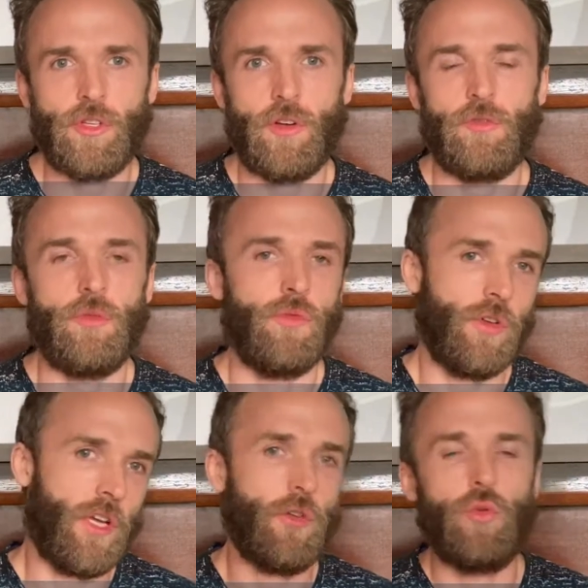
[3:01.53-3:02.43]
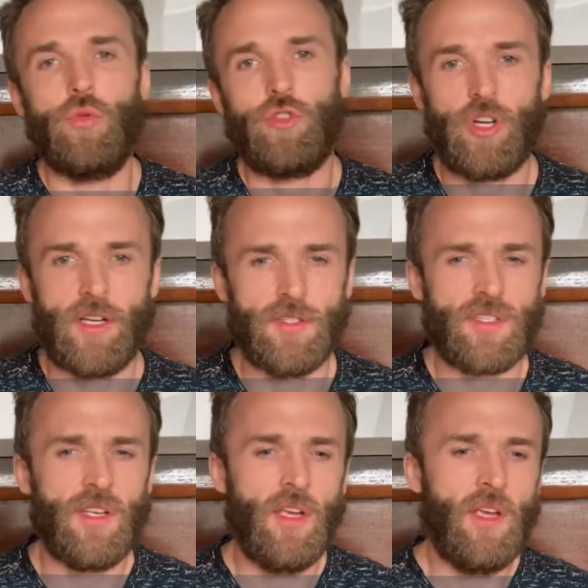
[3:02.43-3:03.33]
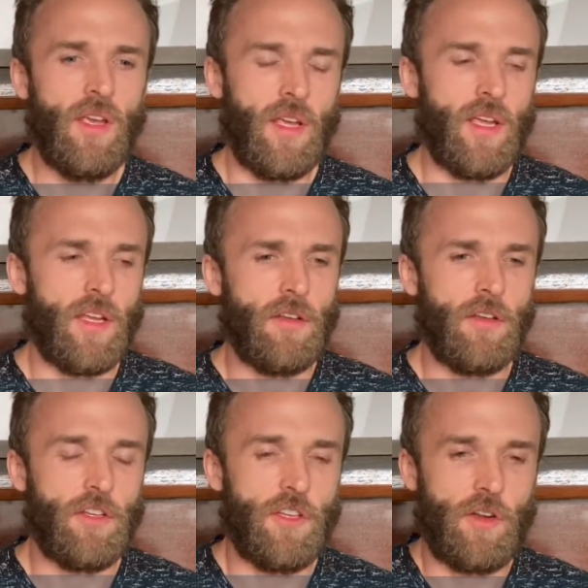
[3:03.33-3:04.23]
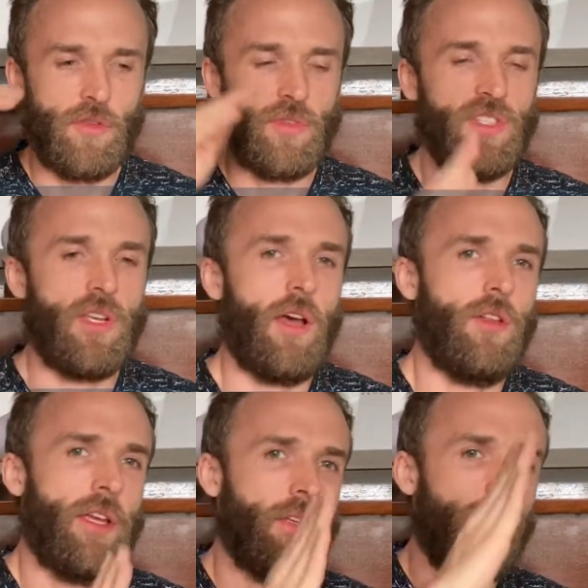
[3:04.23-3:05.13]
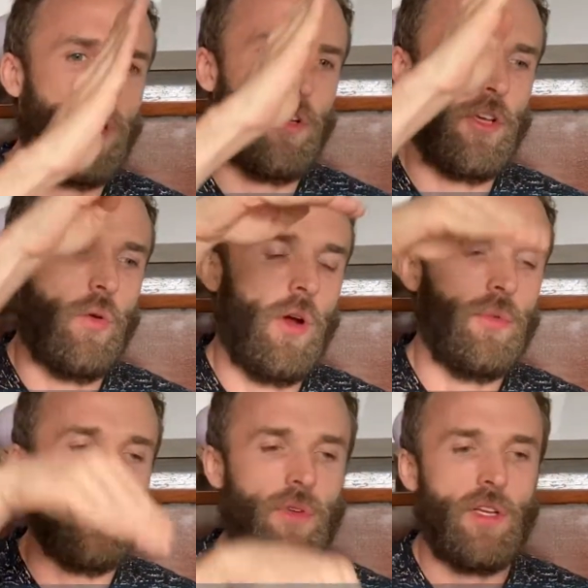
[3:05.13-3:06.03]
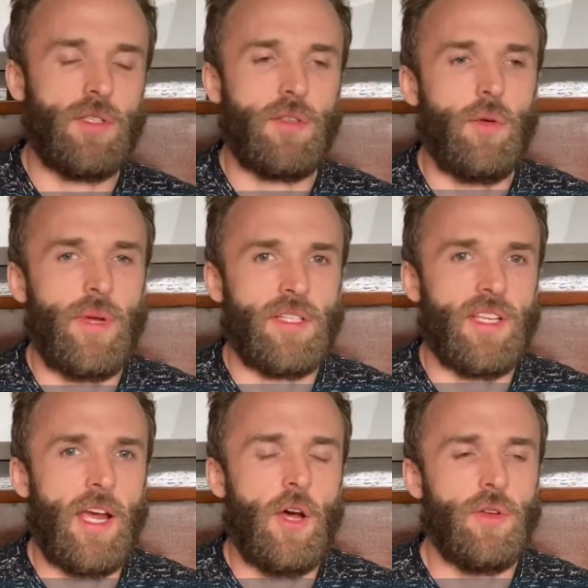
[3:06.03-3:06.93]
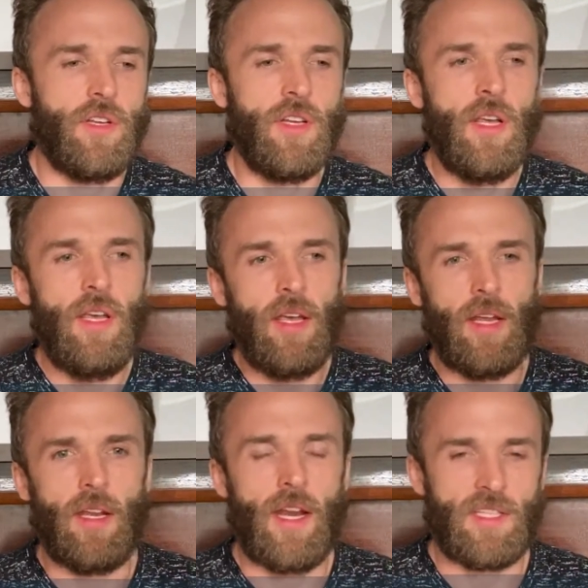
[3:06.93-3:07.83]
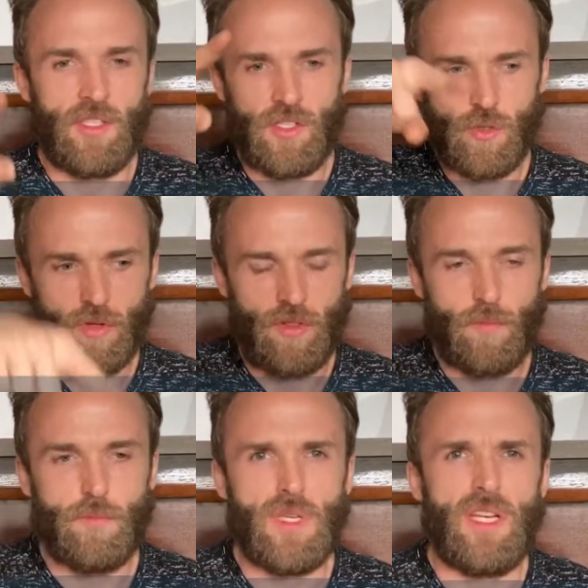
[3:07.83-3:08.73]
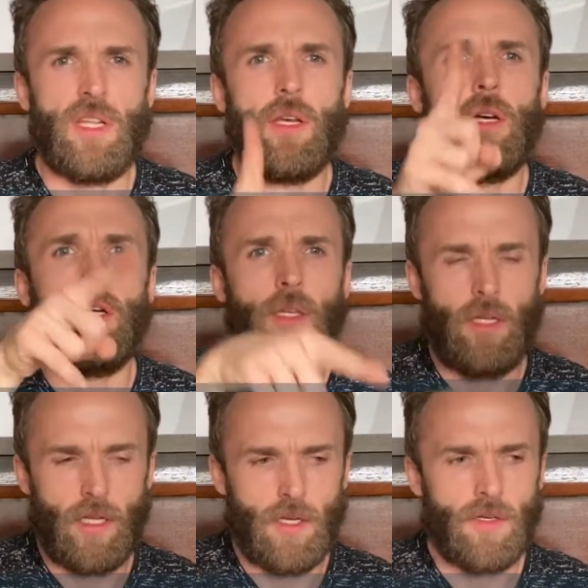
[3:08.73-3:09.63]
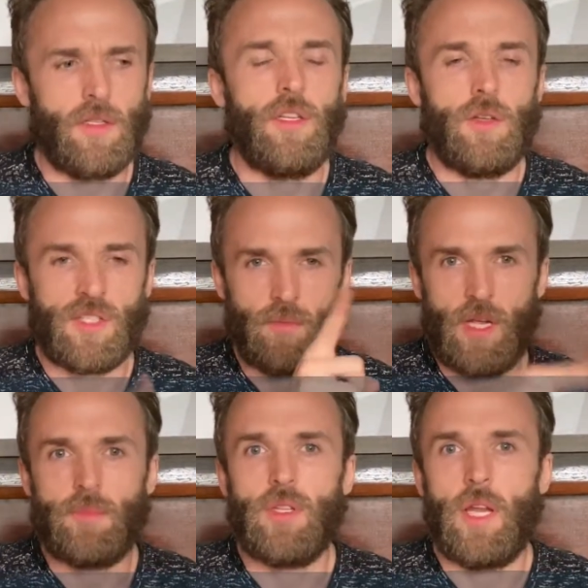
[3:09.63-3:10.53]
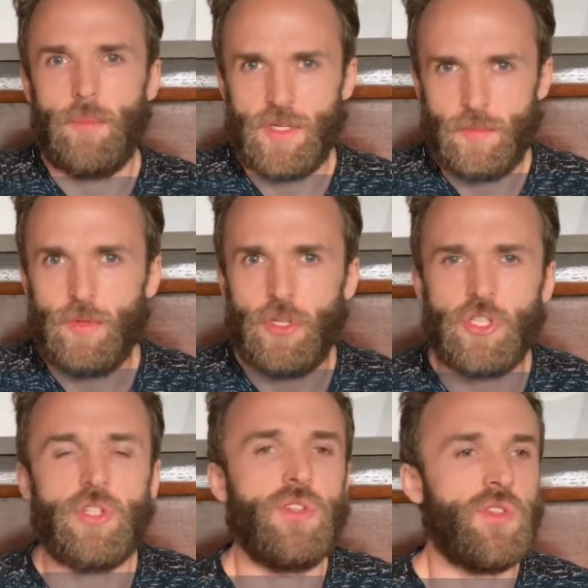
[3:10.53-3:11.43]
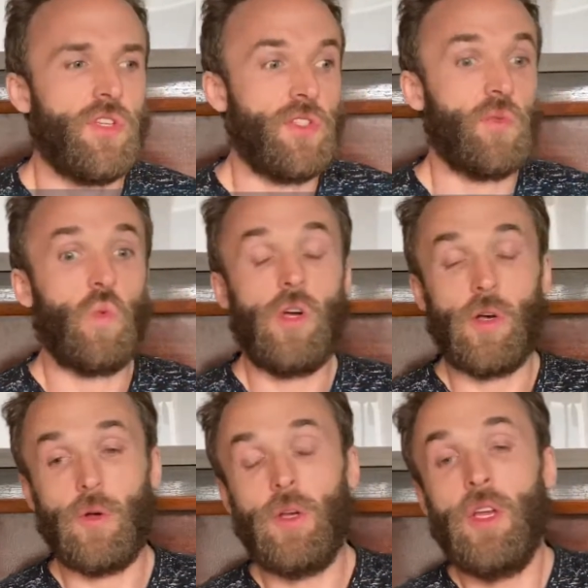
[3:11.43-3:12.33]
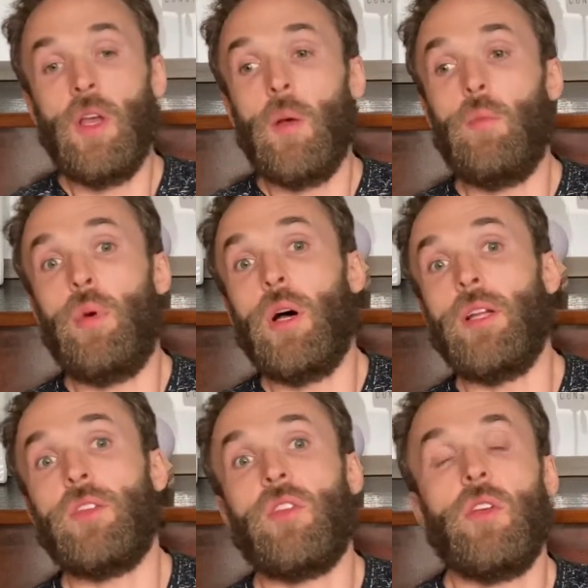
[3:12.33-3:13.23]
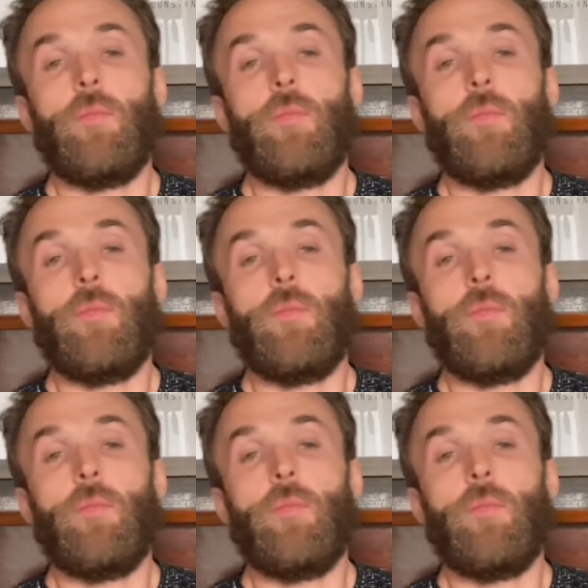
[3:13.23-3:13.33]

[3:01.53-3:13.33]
If you look at Google Trends, and you'll see how like it'll kind of go up and it'll kind of go back down, and it has to do with media and sometimes a lot of manipulations as well. But